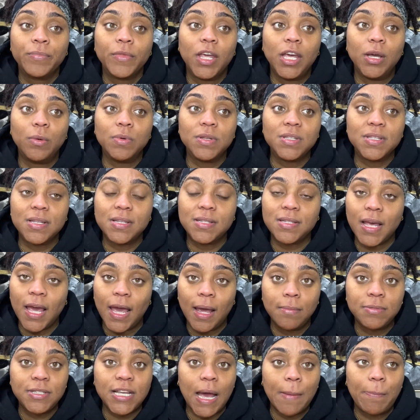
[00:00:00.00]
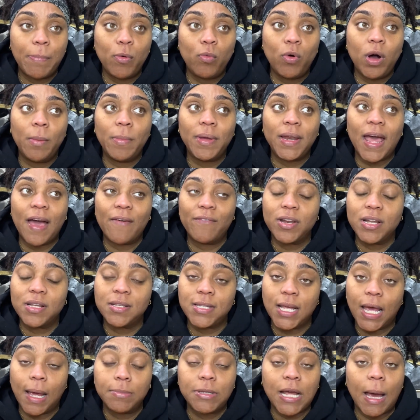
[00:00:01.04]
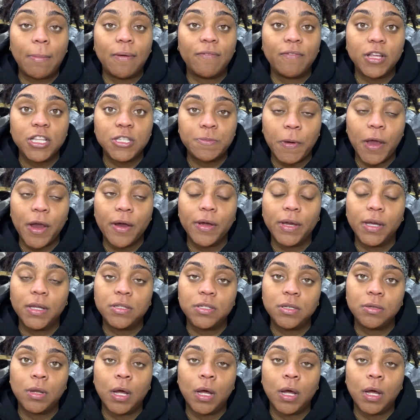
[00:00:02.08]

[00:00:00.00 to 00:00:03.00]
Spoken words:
it was the same type of woman having the same type of experience,